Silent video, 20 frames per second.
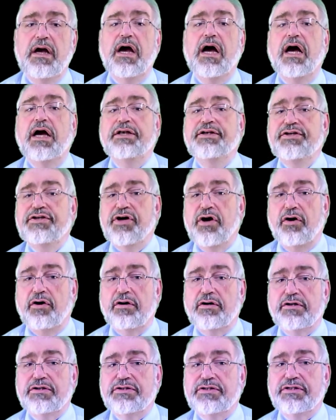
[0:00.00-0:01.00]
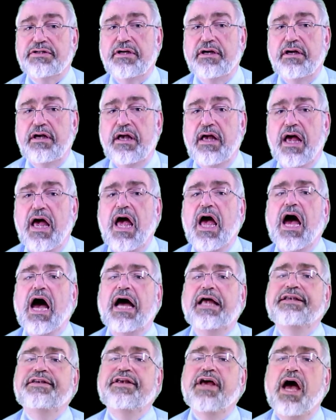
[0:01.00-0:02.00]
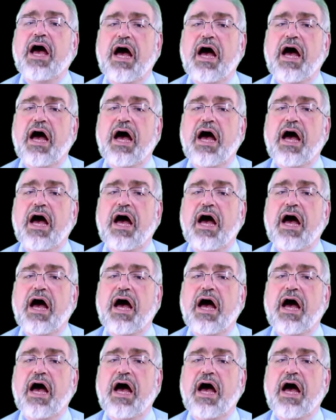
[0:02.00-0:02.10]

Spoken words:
and Docs and